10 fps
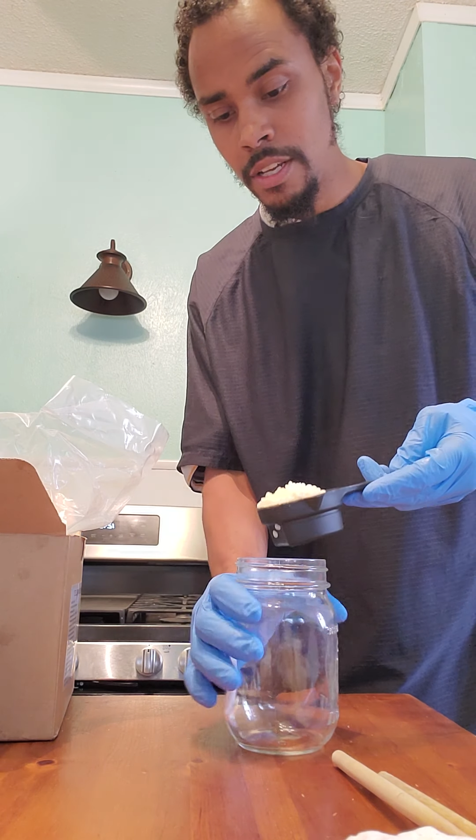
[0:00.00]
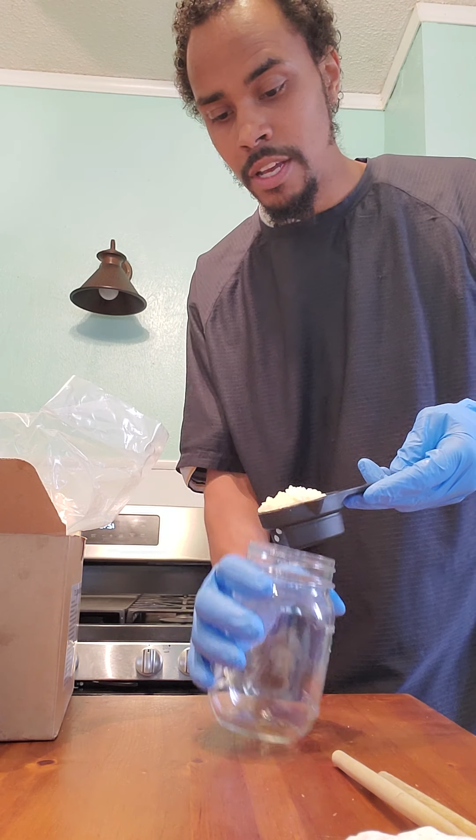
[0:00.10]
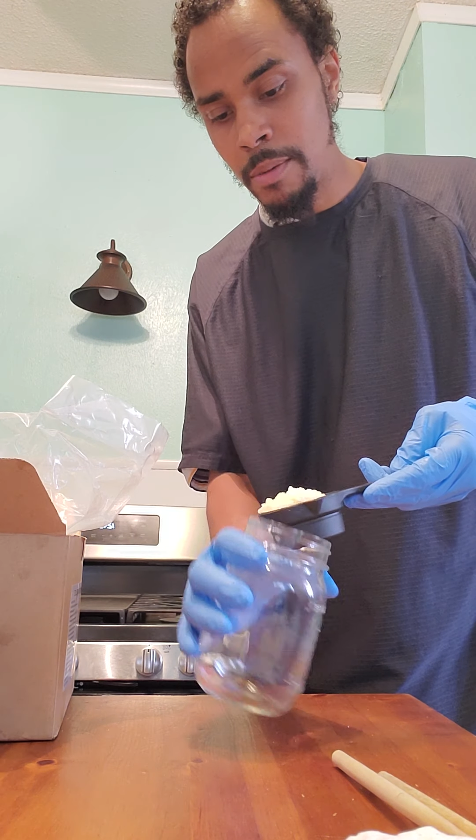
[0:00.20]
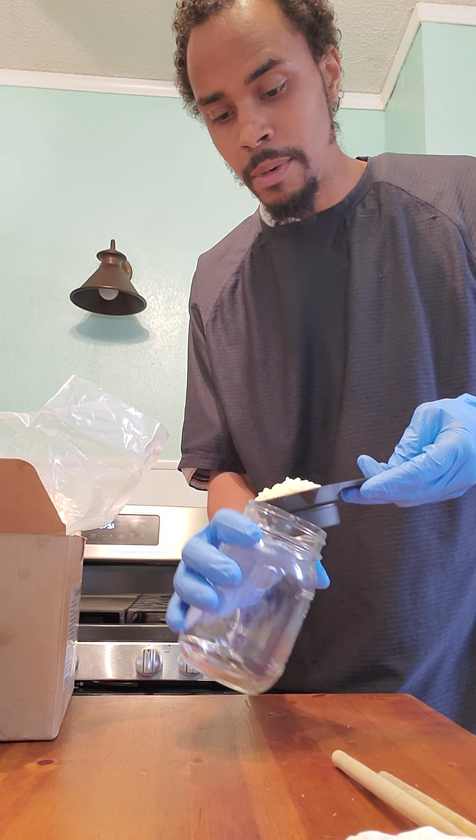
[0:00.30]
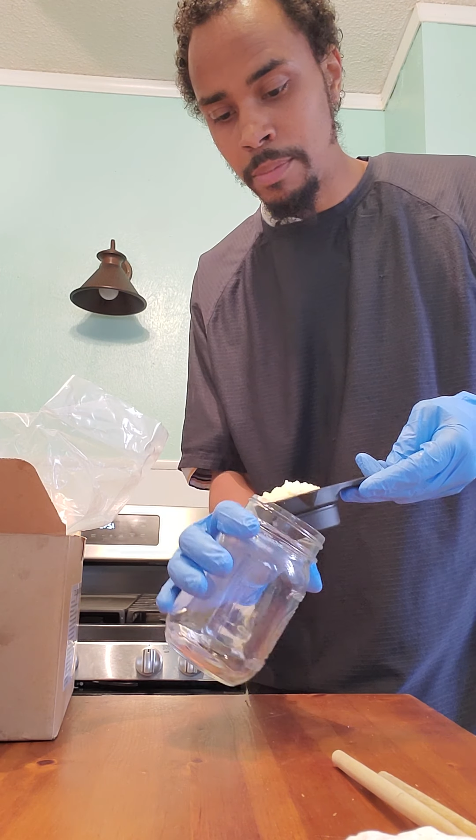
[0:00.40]

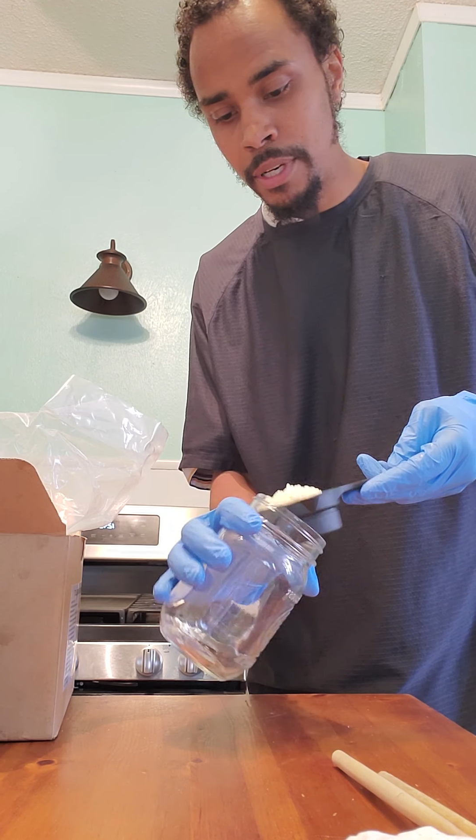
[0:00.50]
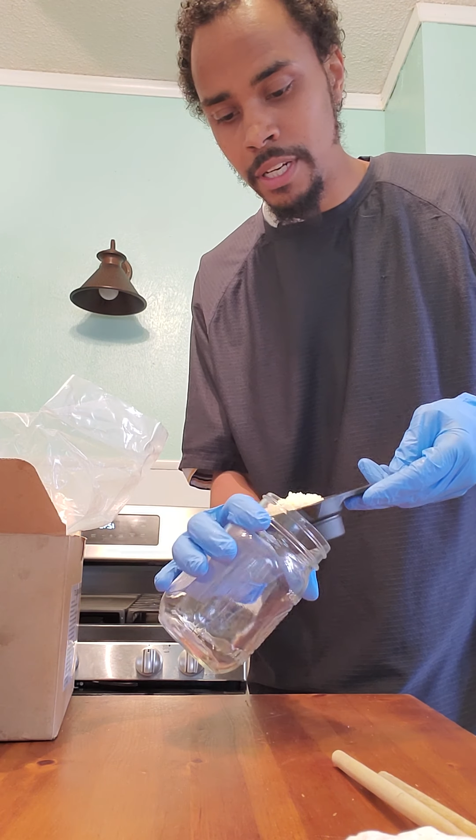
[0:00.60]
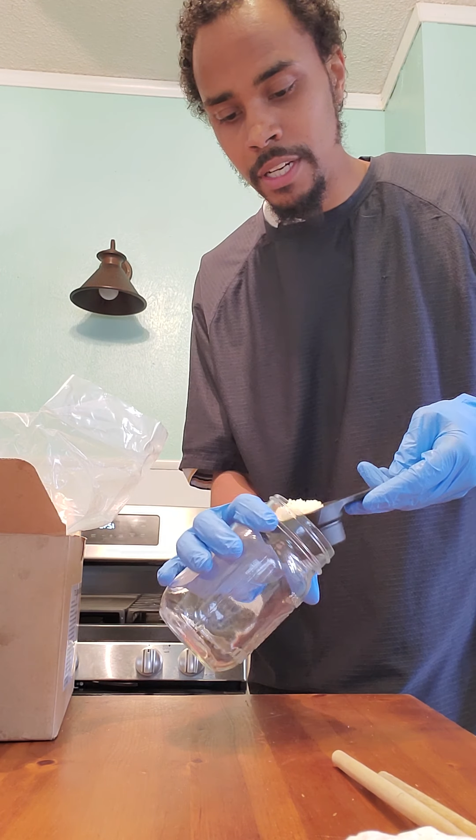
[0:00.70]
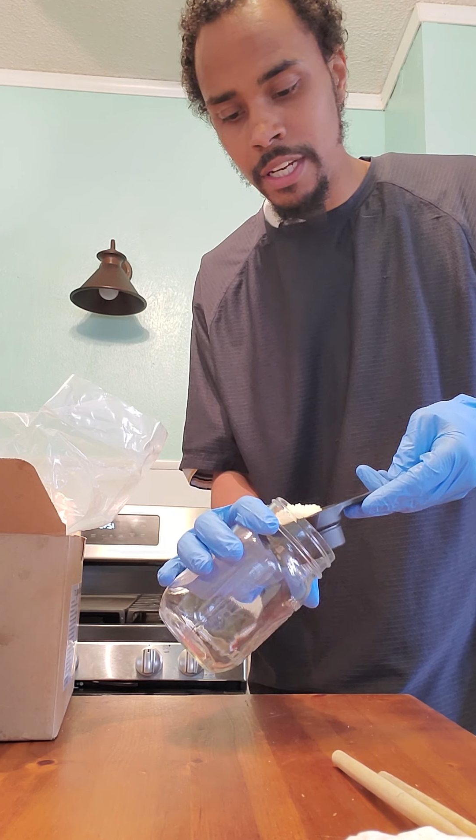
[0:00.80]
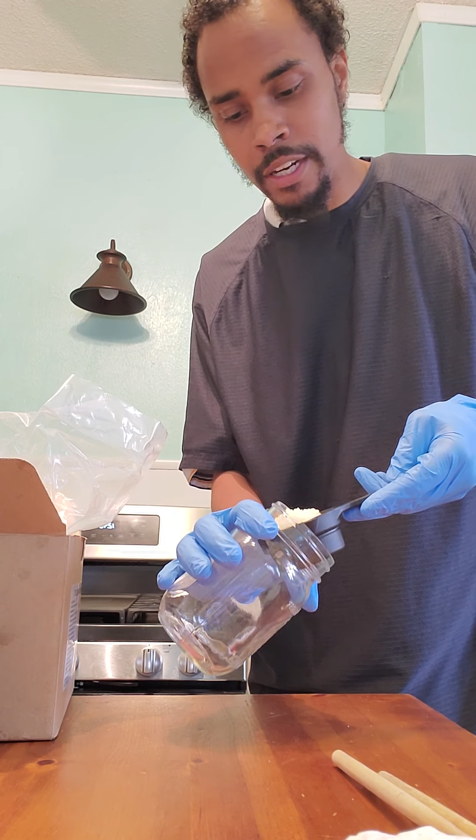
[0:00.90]
I'm gonna put it
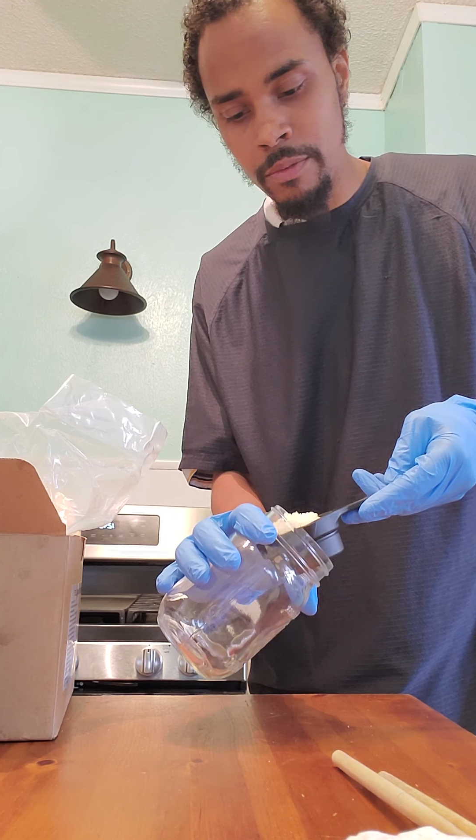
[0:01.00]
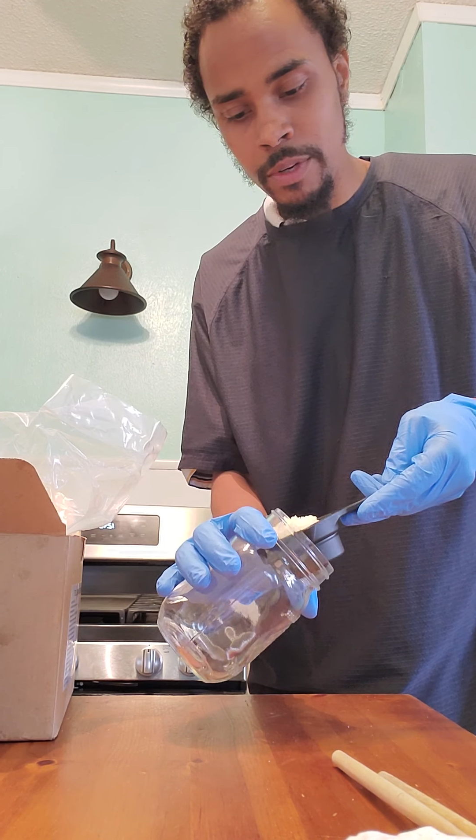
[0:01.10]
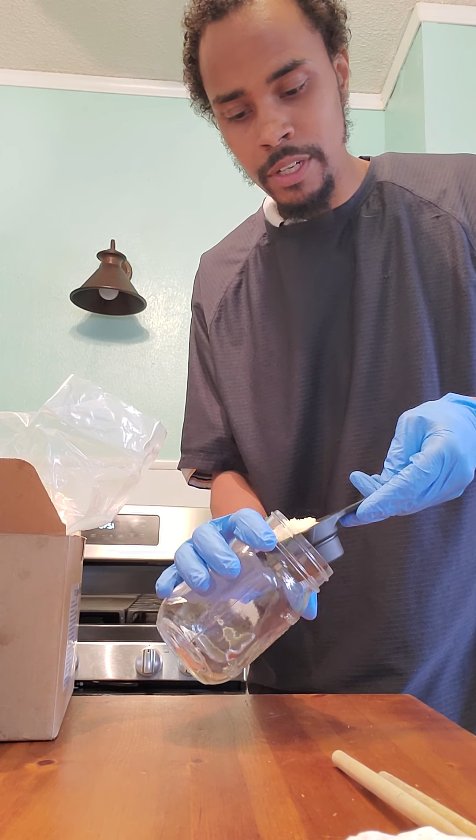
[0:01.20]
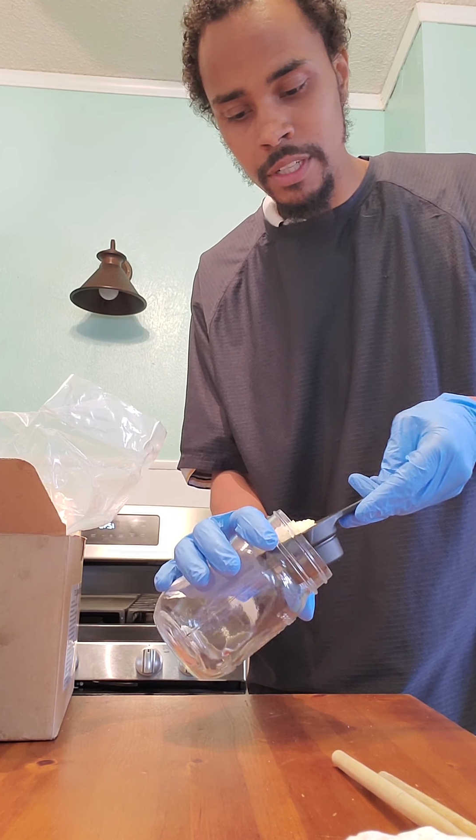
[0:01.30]
in here and we're gonna